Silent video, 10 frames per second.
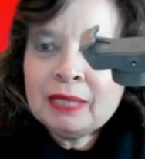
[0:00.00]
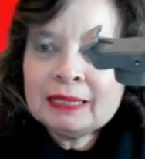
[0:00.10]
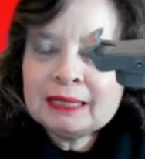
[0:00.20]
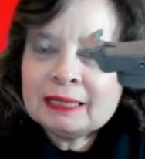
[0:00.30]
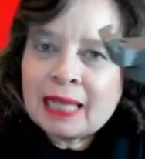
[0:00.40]
as
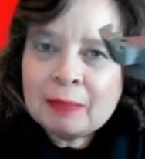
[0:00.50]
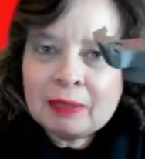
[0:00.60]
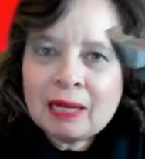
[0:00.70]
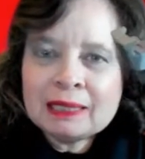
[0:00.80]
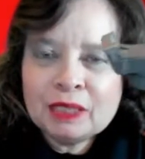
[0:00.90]
a
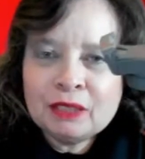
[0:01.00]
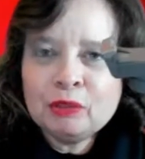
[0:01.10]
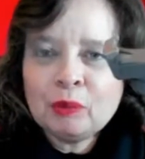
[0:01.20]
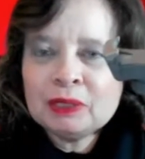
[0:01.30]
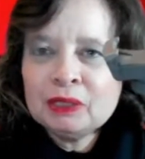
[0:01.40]
stabilizer if
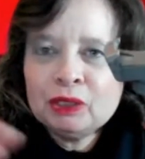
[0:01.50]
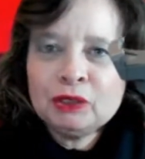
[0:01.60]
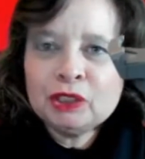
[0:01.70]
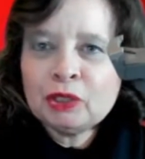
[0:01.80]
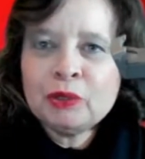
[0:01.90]
you're wanting
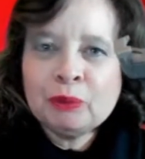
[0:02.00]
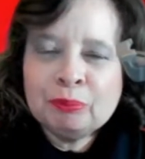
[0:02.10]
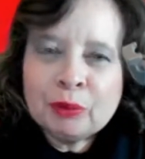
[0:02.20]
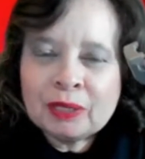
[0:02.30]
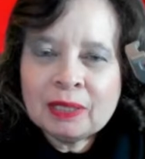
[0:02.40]
to show
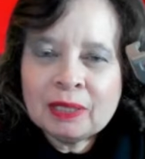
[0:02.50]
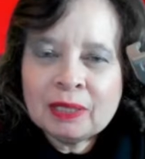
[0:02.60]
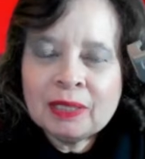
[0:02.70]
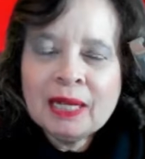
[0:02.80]
your book